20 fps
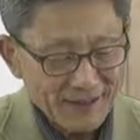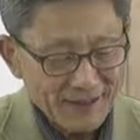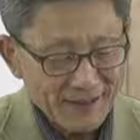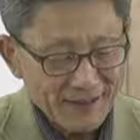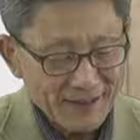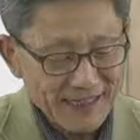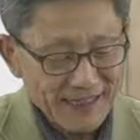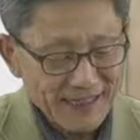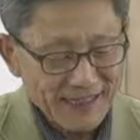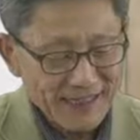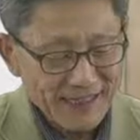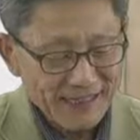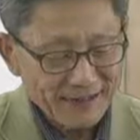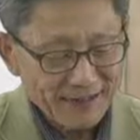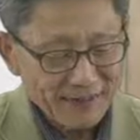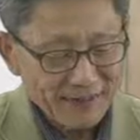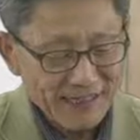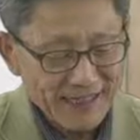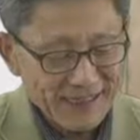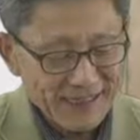this kind of
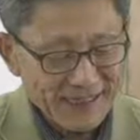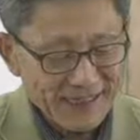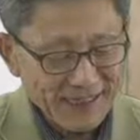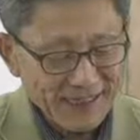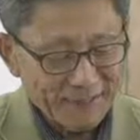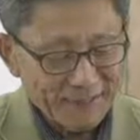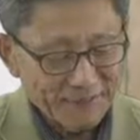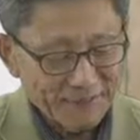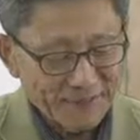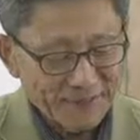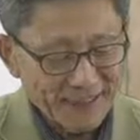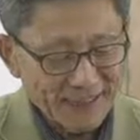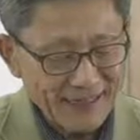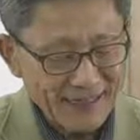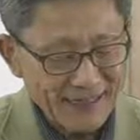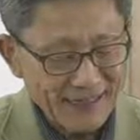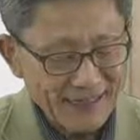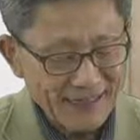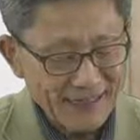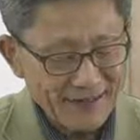things can happen. Let's
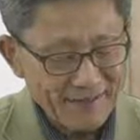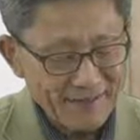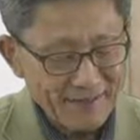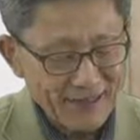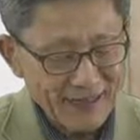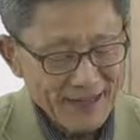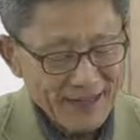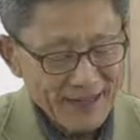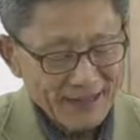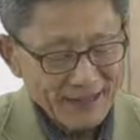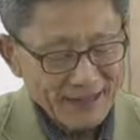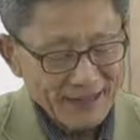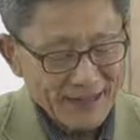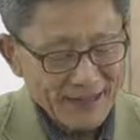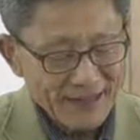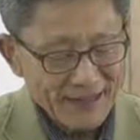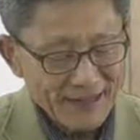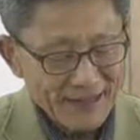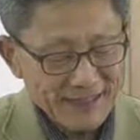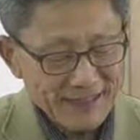say
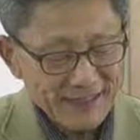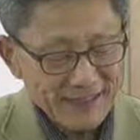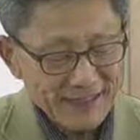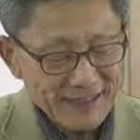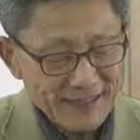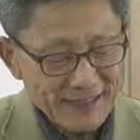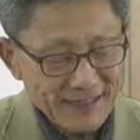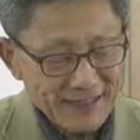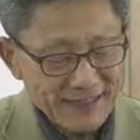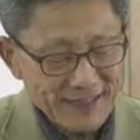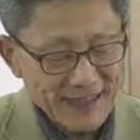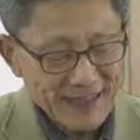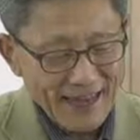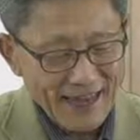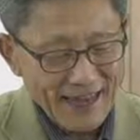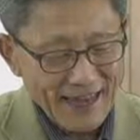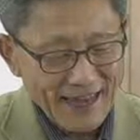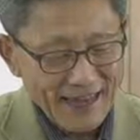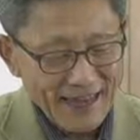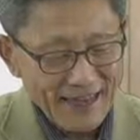this interstitial
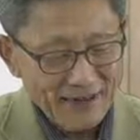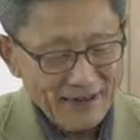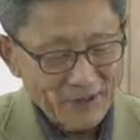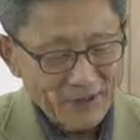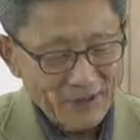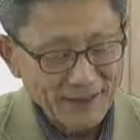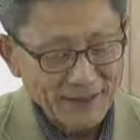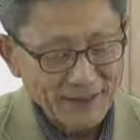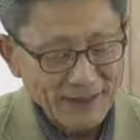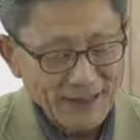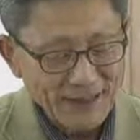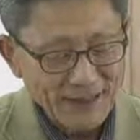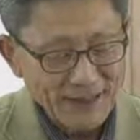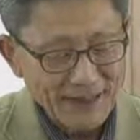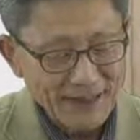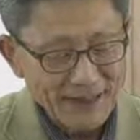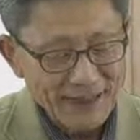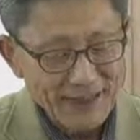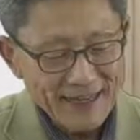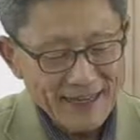A,
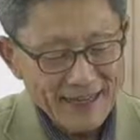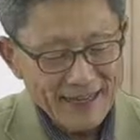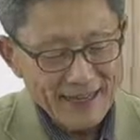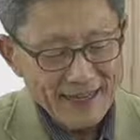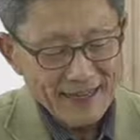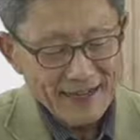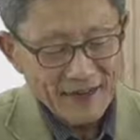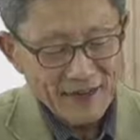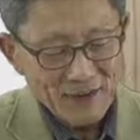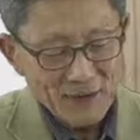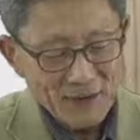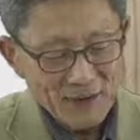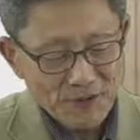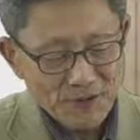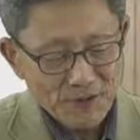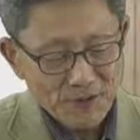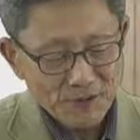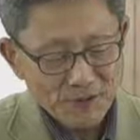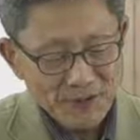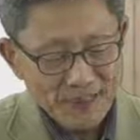1A, goes
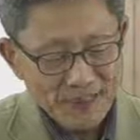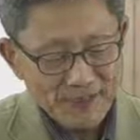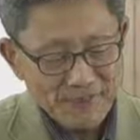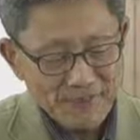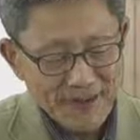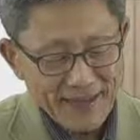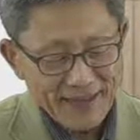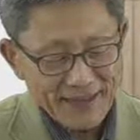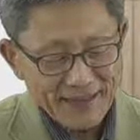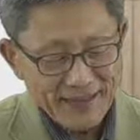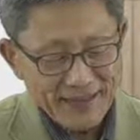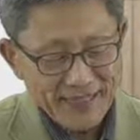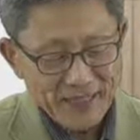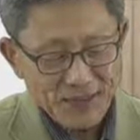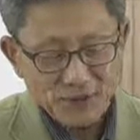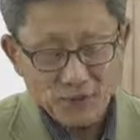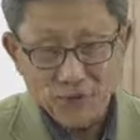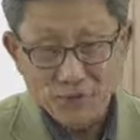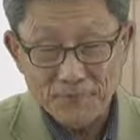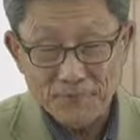to these vacancies
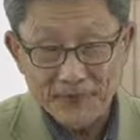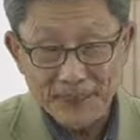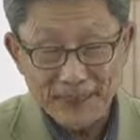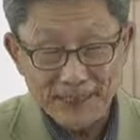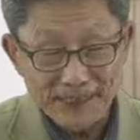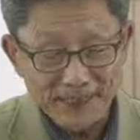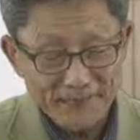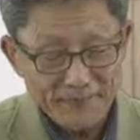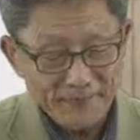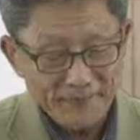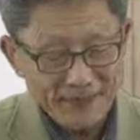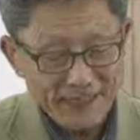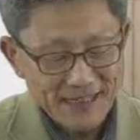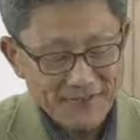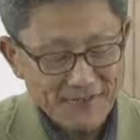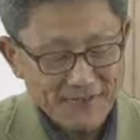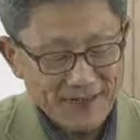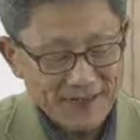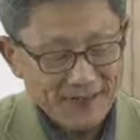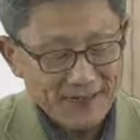to fill up this
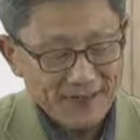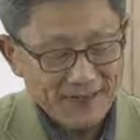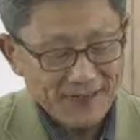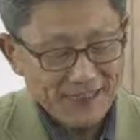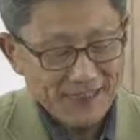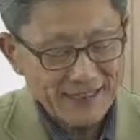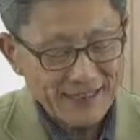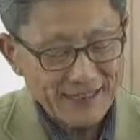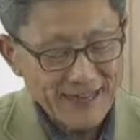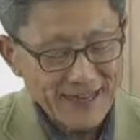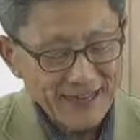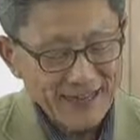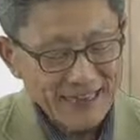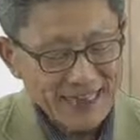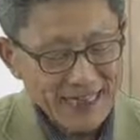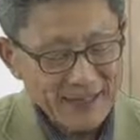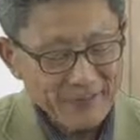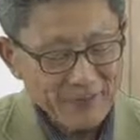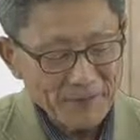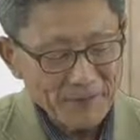vacancy,
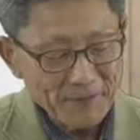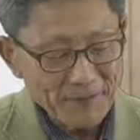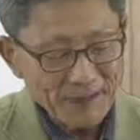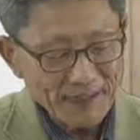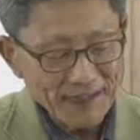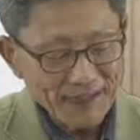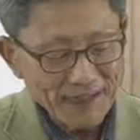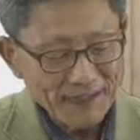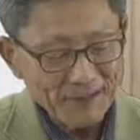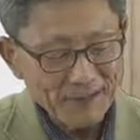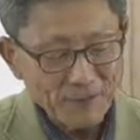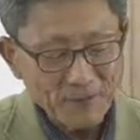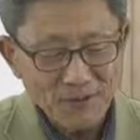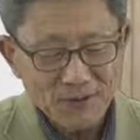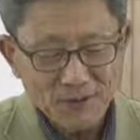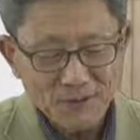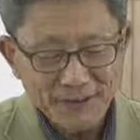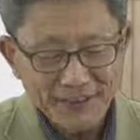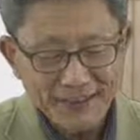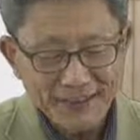leaving behind only
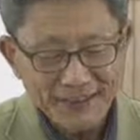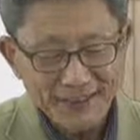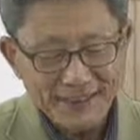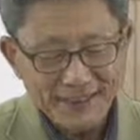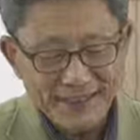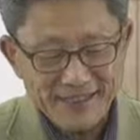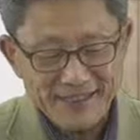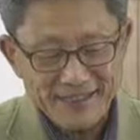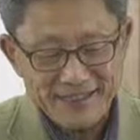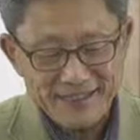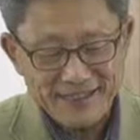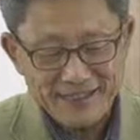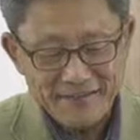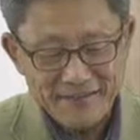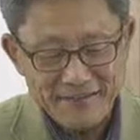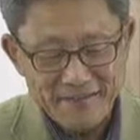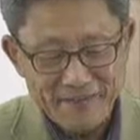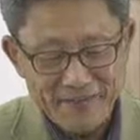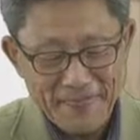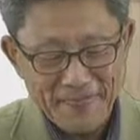1 interstitial.
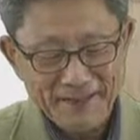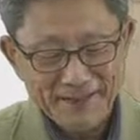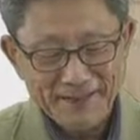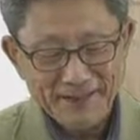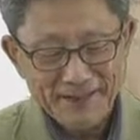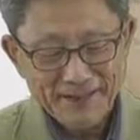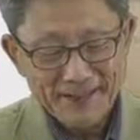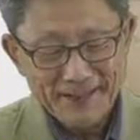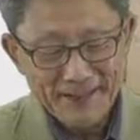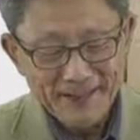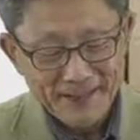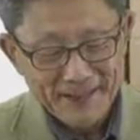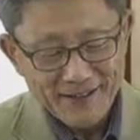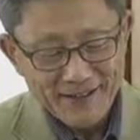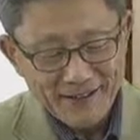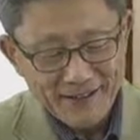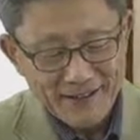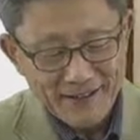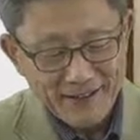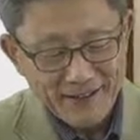
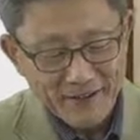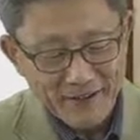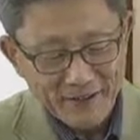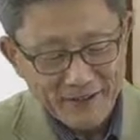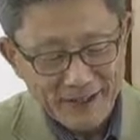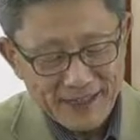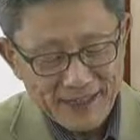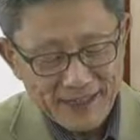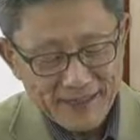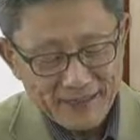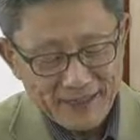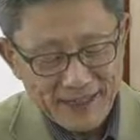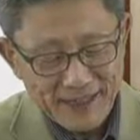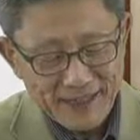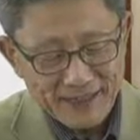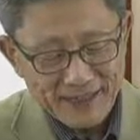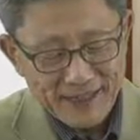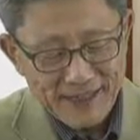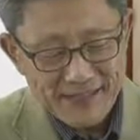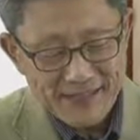Okay, so
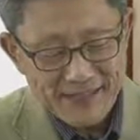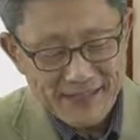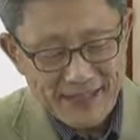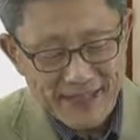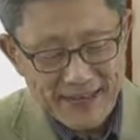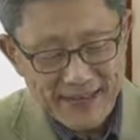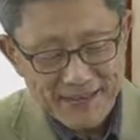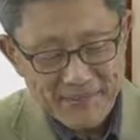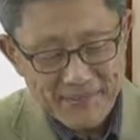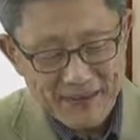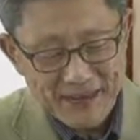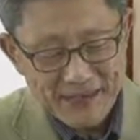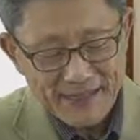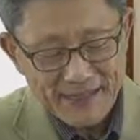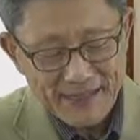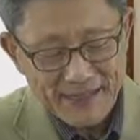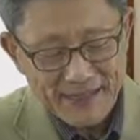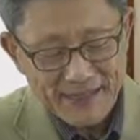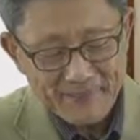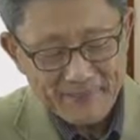interstitial A makes
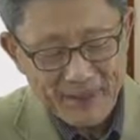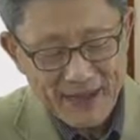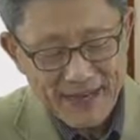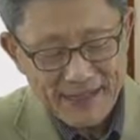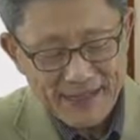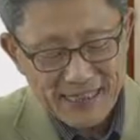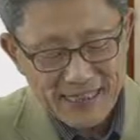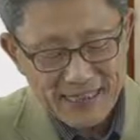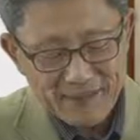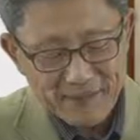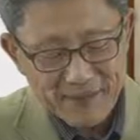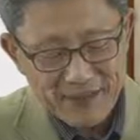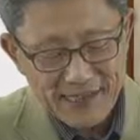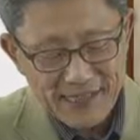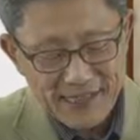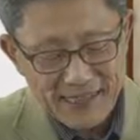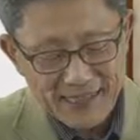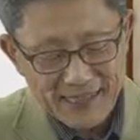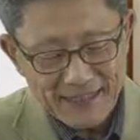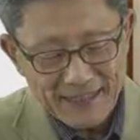the positively
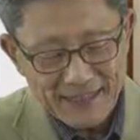singly